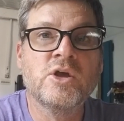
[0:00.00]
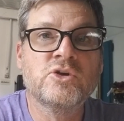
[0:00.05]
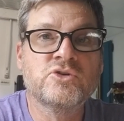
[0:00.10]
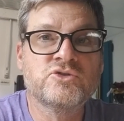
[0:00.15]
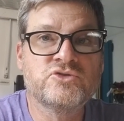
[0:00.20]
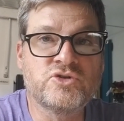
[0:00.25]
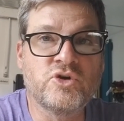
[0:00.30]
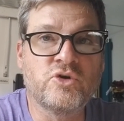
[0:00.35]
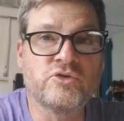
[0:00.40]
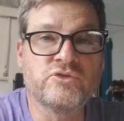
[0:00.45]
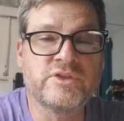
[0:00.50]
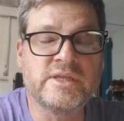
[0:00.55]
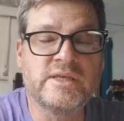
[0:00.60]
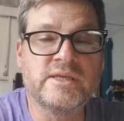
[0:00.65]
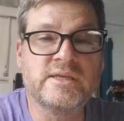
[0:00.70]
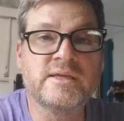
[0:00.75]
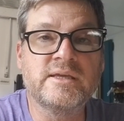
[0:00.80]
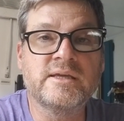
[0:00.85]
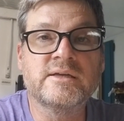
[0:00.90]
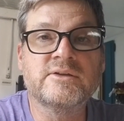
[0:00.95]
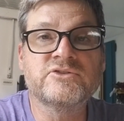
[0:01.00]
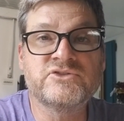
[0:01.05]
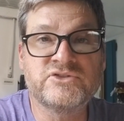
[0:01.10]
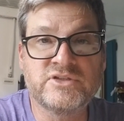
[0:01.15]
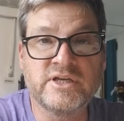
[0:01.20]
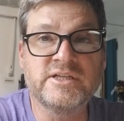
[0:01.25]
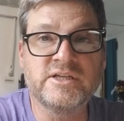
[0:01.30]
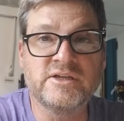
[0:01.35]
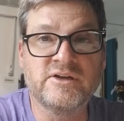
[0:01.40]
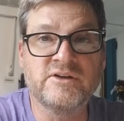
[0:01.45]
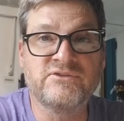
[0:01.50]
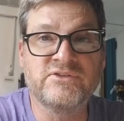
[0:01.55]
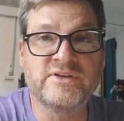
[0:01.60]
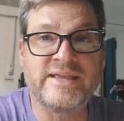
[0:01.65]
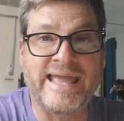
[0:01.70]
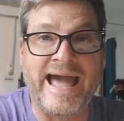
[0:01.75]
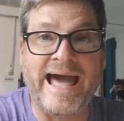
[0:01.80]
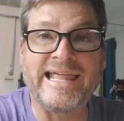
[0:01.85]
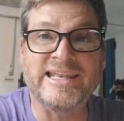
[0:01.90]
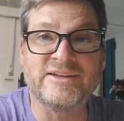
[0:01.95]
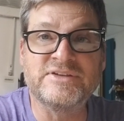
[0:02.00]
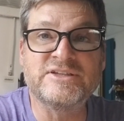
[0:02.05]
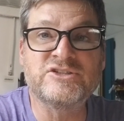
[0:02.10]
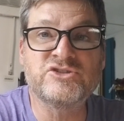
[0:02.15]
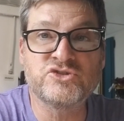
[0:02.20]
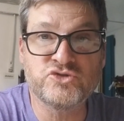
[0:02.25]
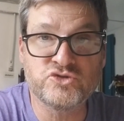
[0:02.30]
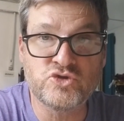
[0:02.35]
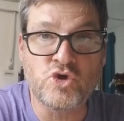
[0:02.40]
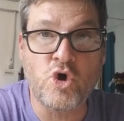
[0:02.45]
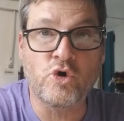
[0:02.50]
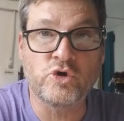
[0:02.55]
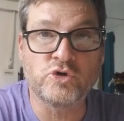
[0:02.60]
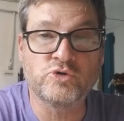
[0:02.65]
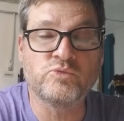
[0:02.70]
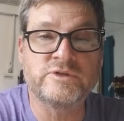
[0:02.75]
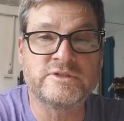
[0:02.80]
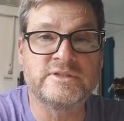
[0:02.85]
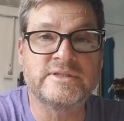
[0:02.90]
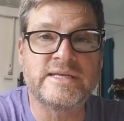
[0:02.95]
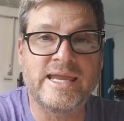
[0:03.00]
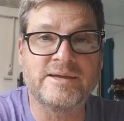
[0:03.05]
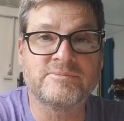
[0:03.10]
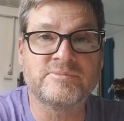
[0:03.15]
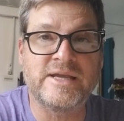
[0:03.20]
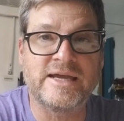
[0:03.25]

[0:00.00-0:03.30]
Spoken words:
So the city of Galveston was named